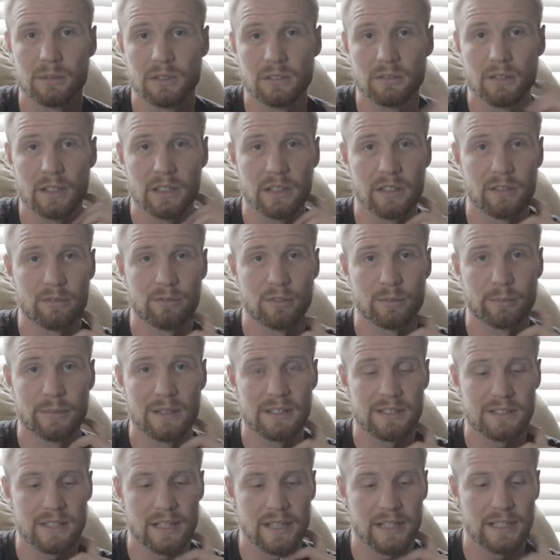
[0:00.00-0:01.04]
me directly from my
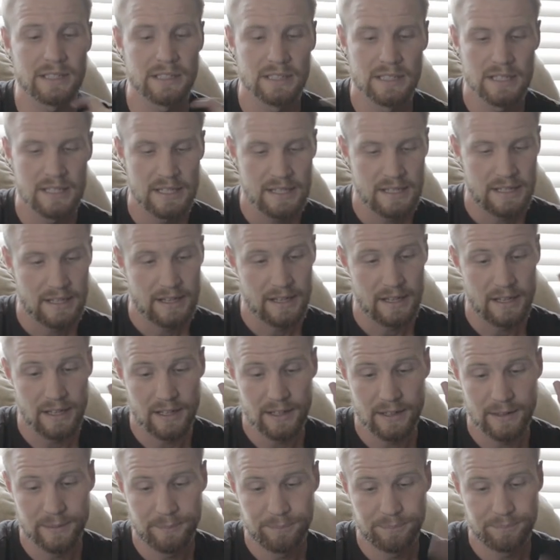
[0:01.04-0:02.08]
site.
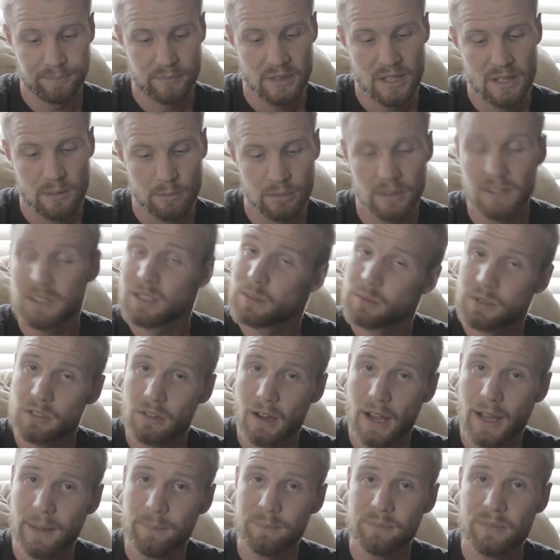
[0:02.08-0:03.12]
Please
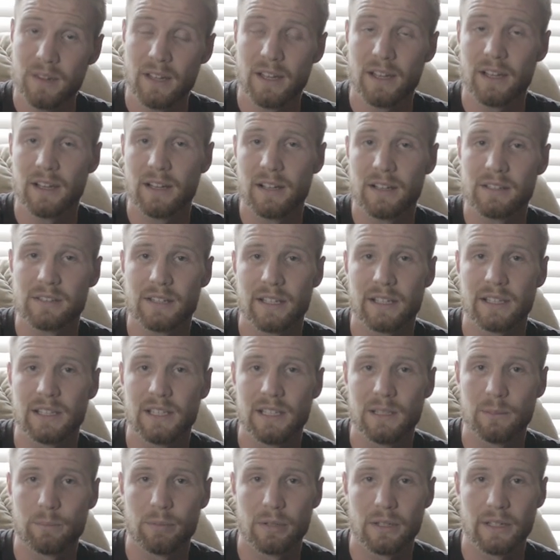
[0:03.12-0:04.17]
subscribe as I
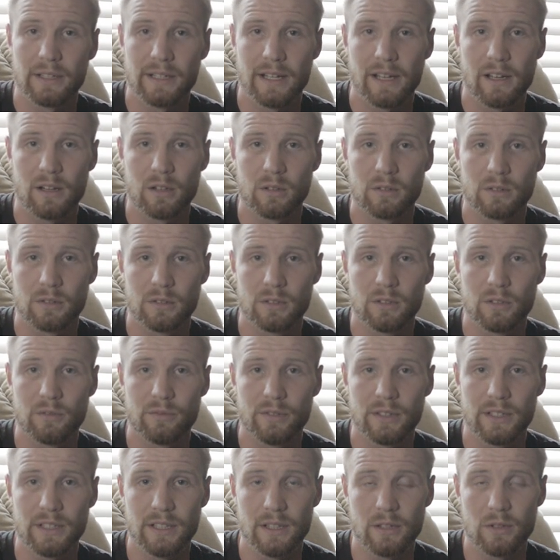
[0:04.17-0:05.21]
keep putting out new
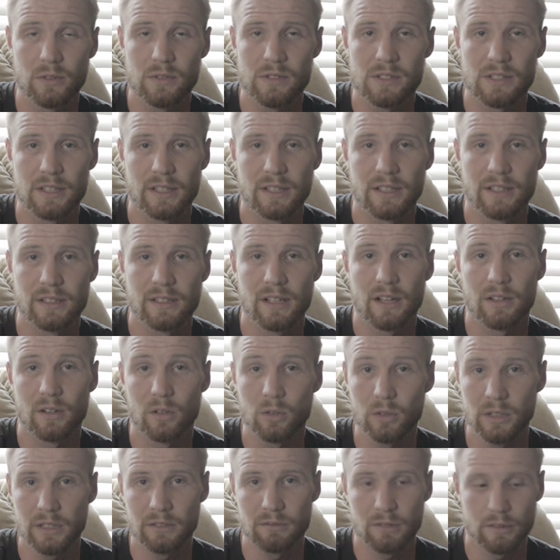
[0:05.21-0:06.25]
videos, not
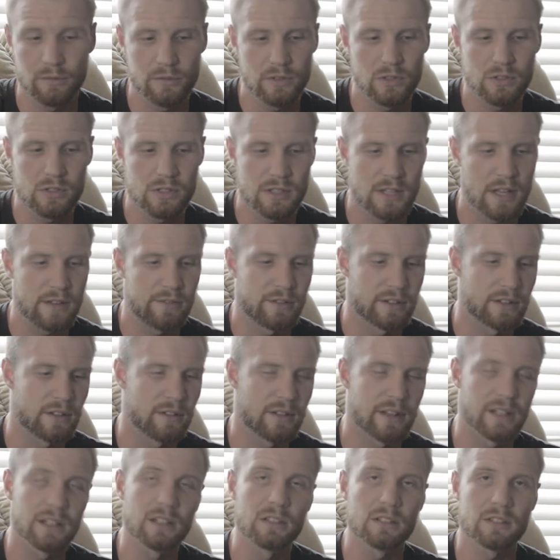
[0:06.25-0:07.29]
only review stuff. I know
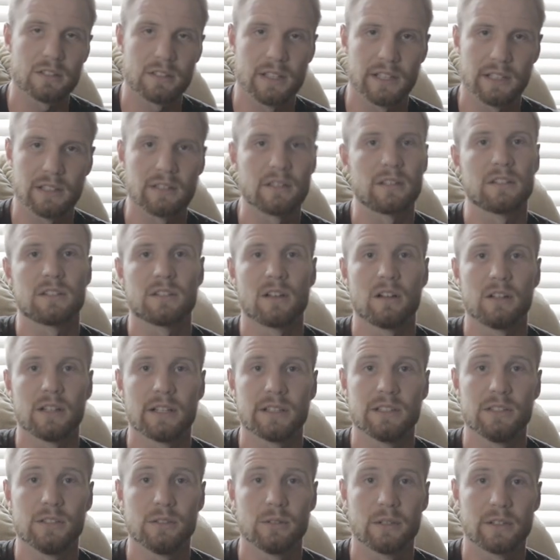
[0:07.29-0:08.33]
that looks like it's all I
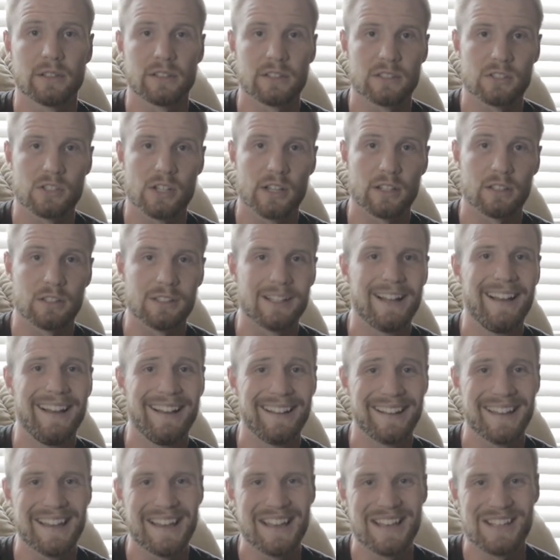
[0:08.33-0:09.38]
do on this channel
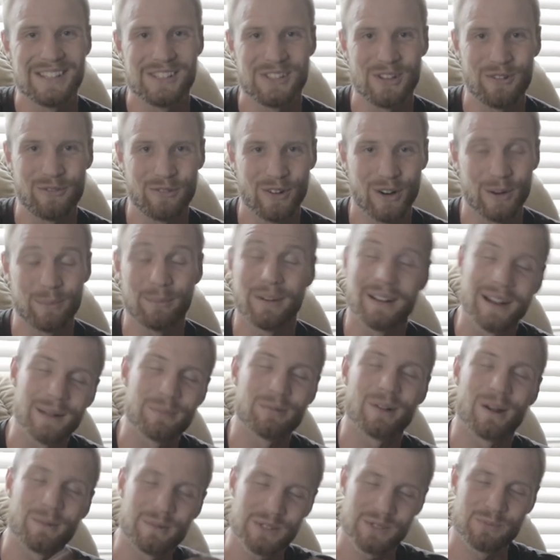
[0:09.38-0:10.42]
so far, but I
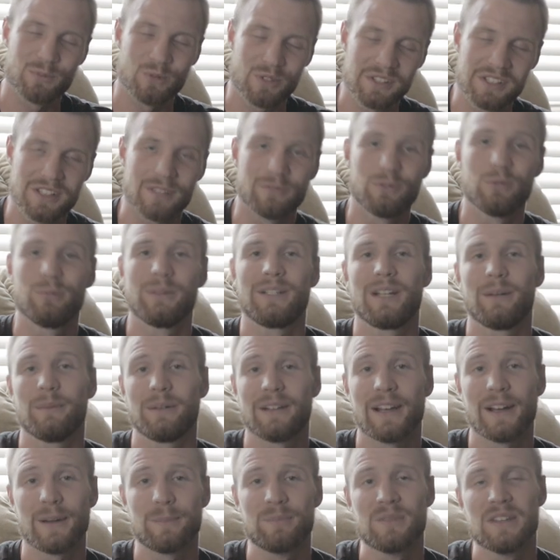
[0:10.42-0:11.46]
promise more stuff will be
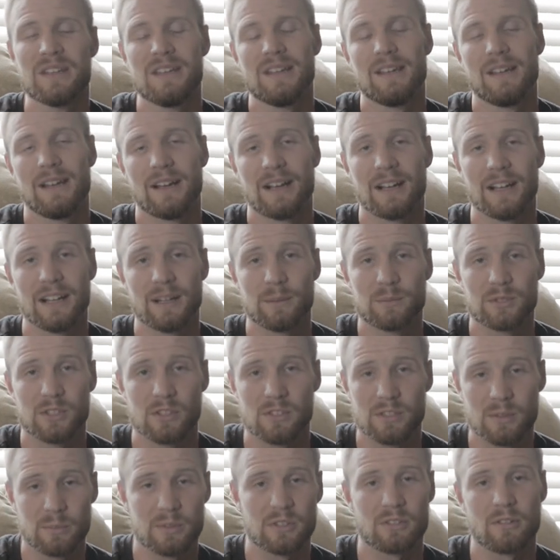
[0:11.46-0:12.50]
coming out. So
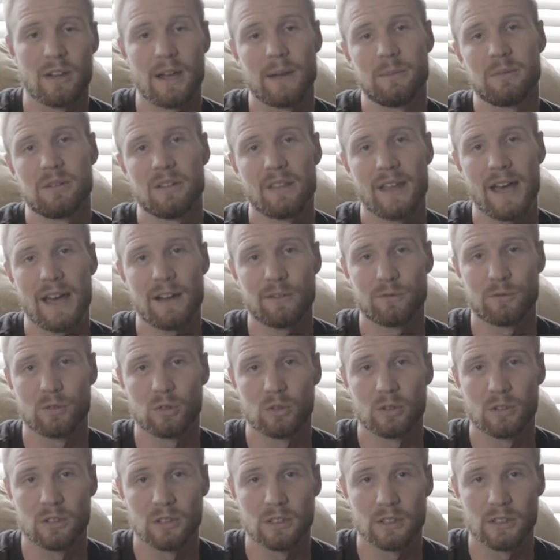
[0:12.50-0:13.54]
subscribe to that
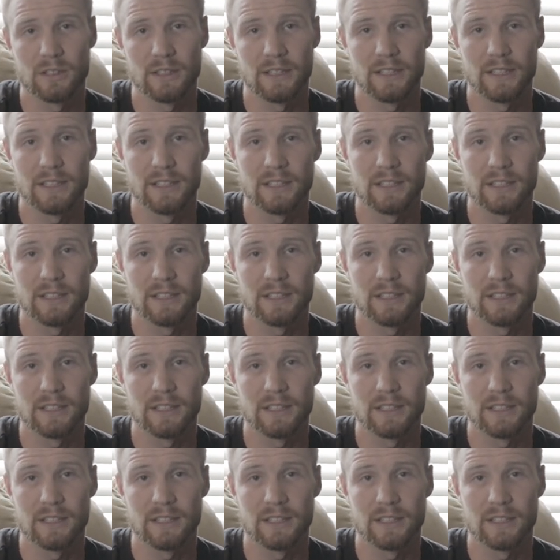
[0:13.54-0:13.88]
for